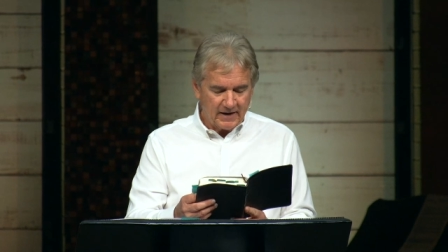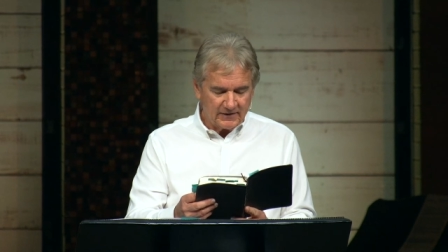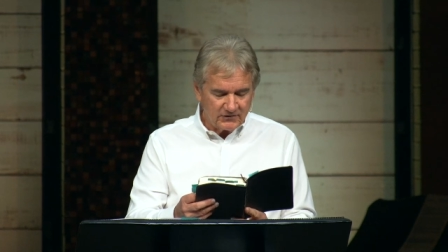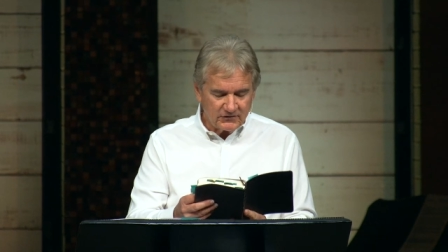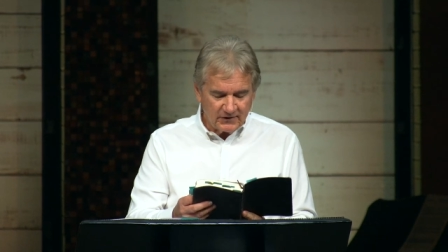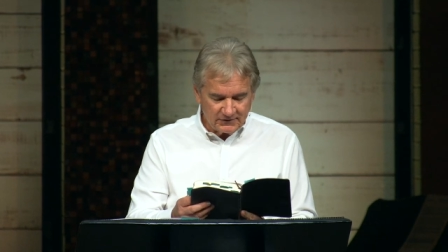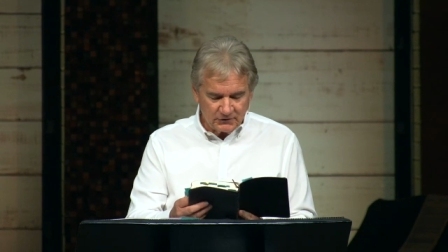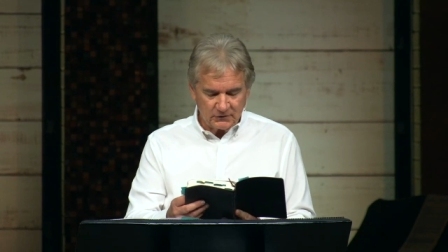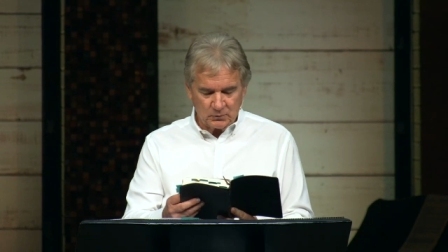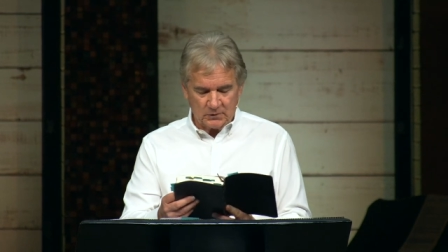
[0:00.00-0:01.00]
And he said
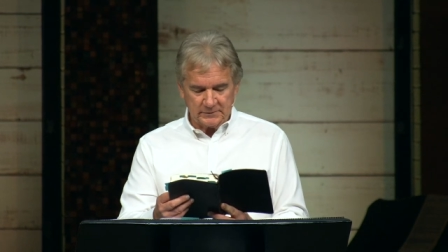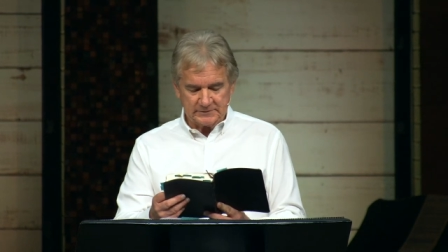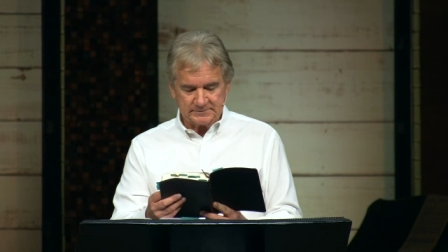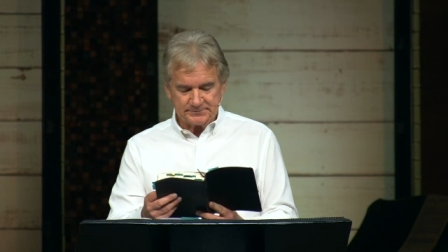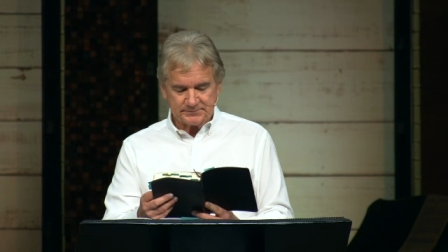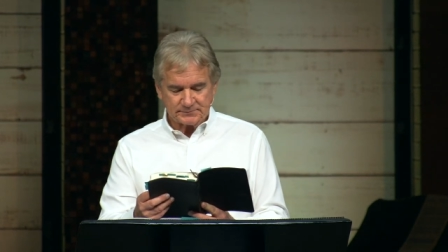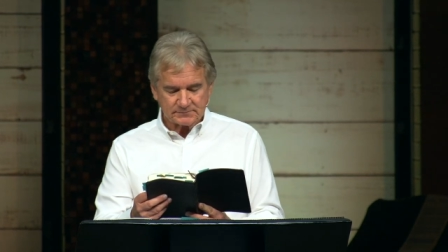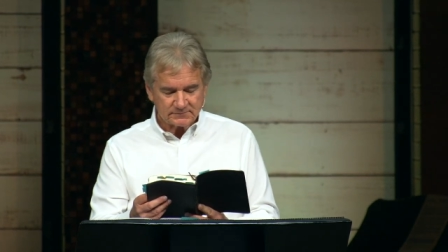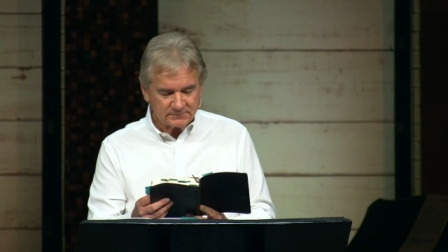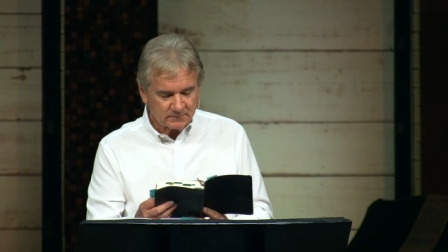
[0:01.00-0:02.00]
to the woman,
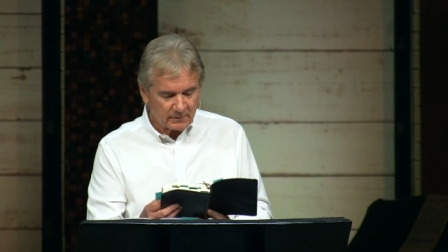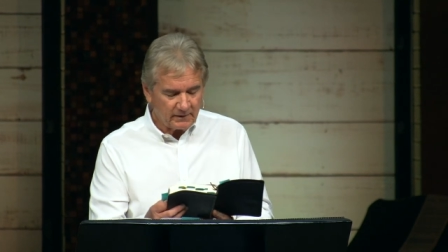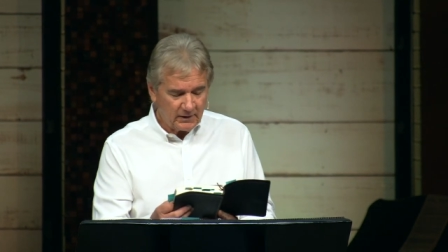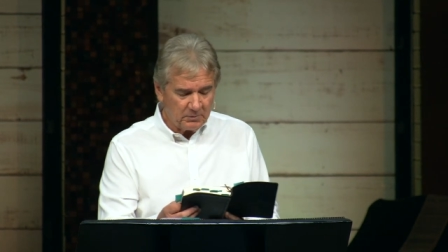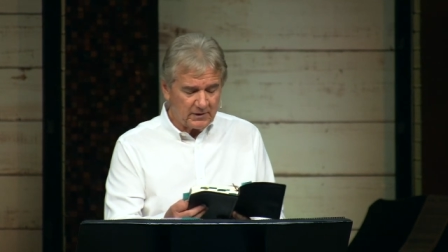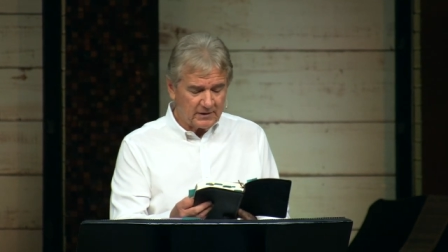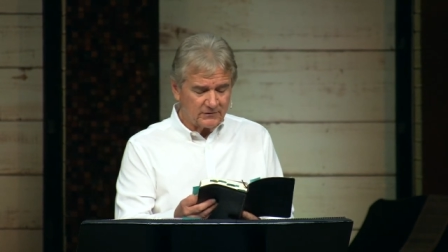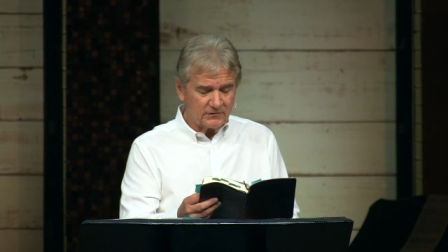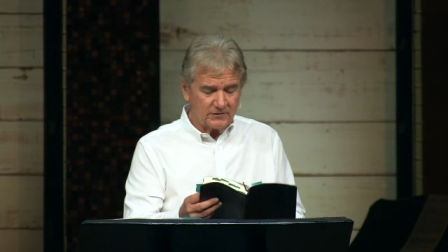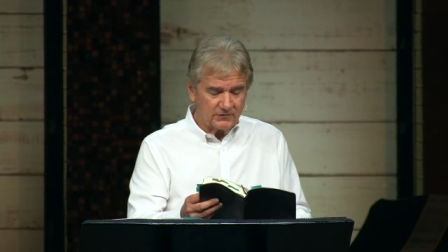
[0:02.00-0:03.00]
He
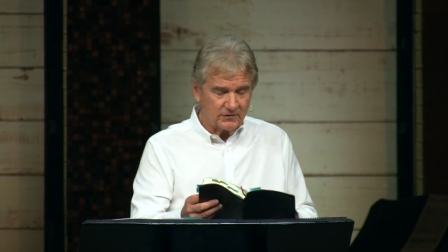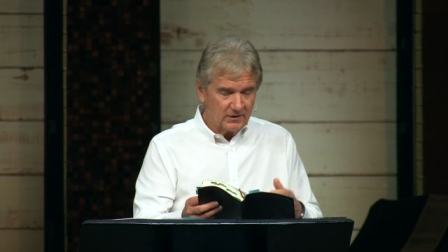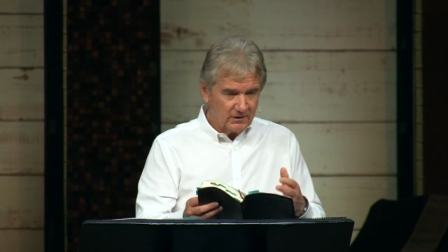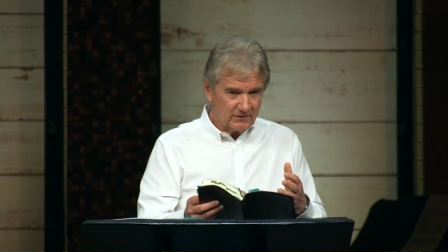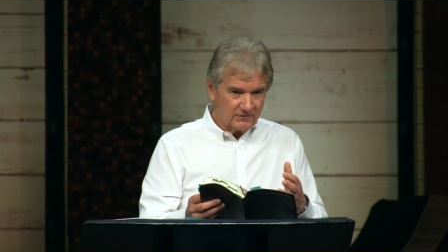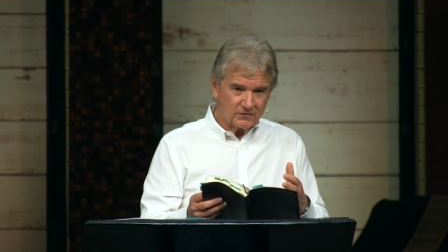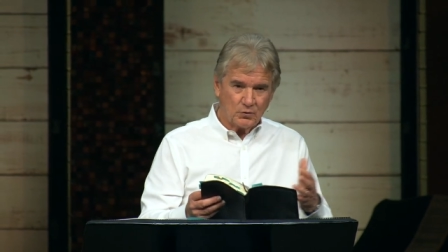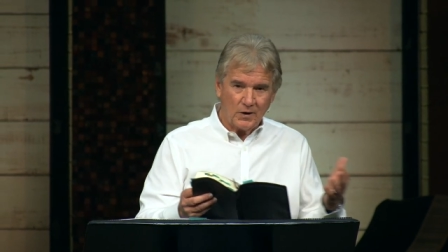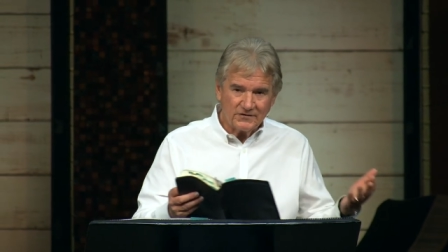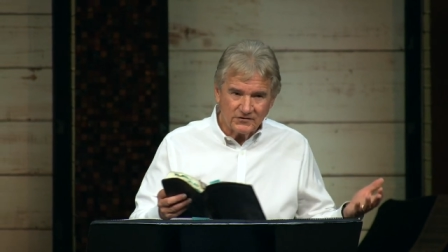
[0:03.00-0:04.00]
begins this this
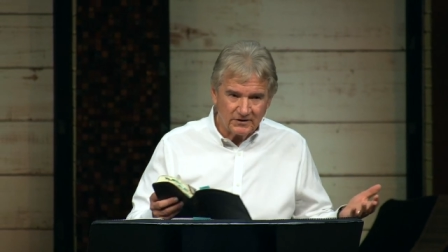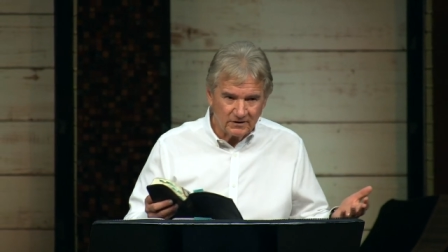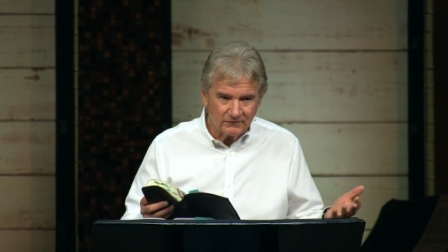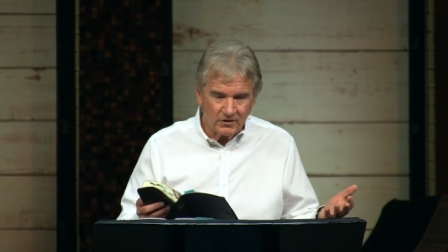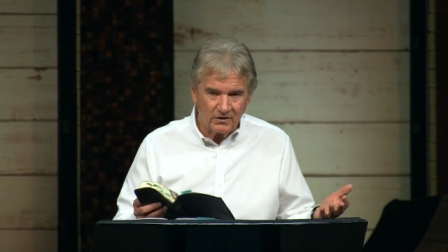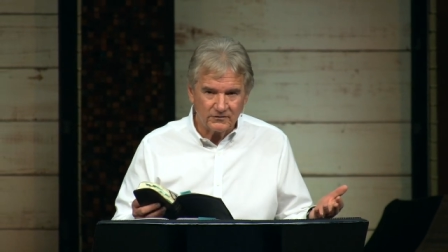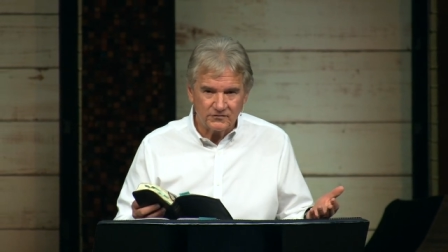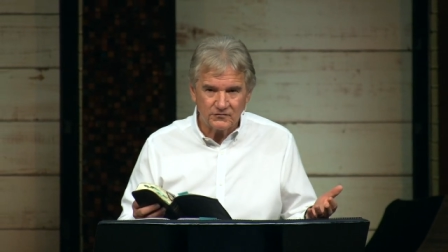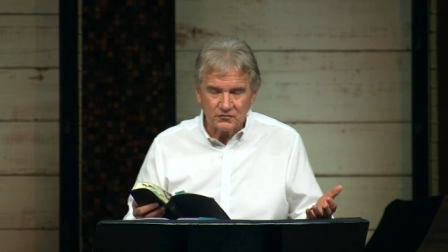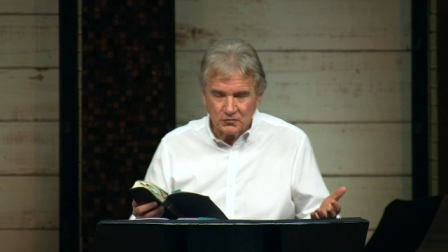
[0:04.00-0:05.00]
questioning of God's